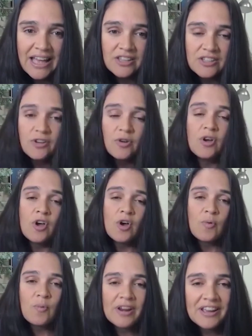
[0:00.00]
So
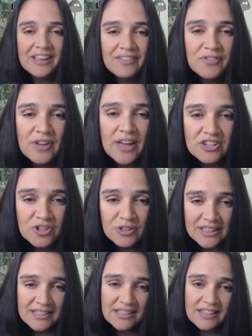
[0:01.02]
why not, as you're
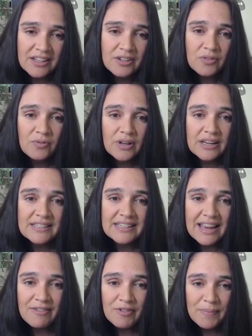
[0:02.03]
listening, why doesn't
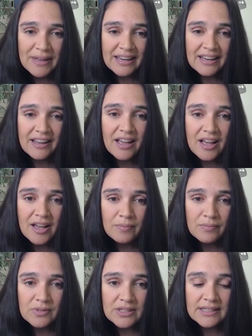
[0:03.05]
everybody
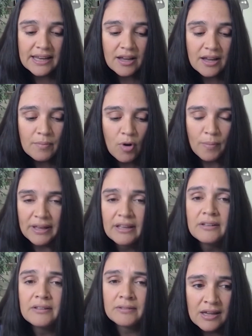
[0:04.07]
just take a
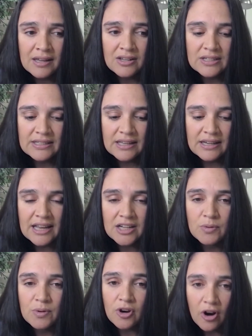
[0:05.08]
moment and just connect
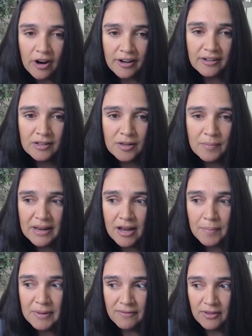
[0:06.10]
with your heart? You may
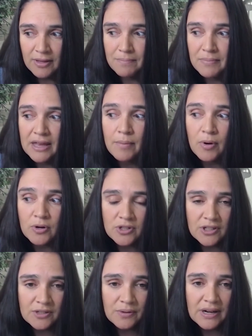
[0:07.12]
not be feeling big
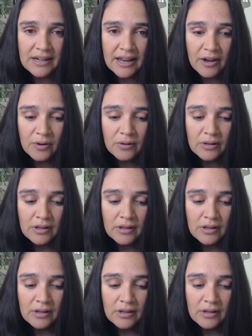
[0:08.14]
emotions right now,